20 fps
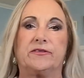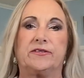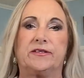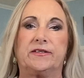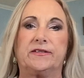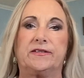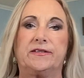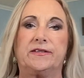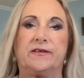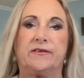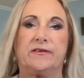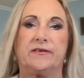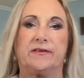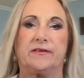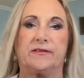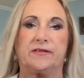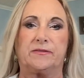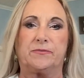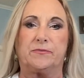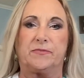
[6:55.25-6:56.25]
just during
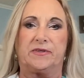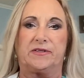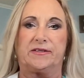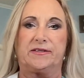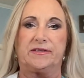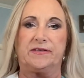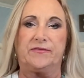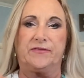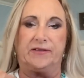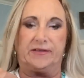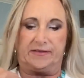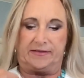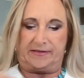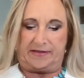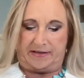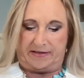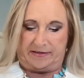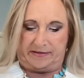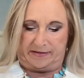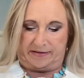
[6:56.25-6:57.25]
the specific
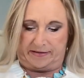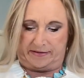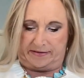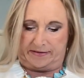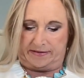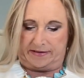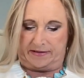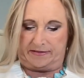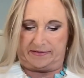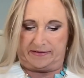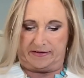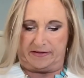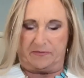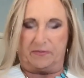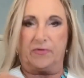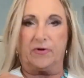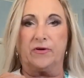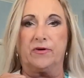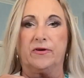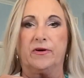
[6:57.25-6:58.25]
season of
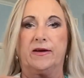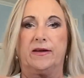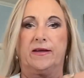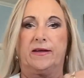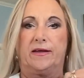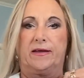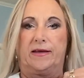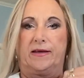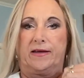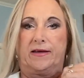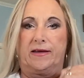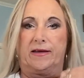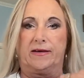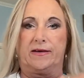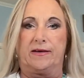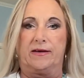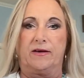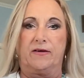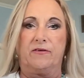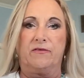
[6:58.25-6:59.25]
September
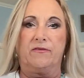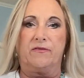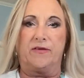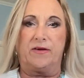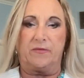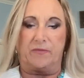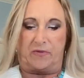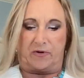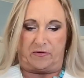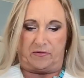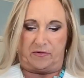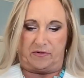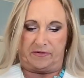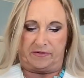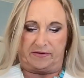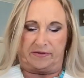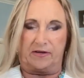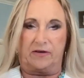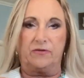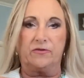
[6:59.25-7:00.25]
and November. Well,
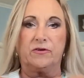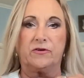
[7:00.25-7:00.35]
so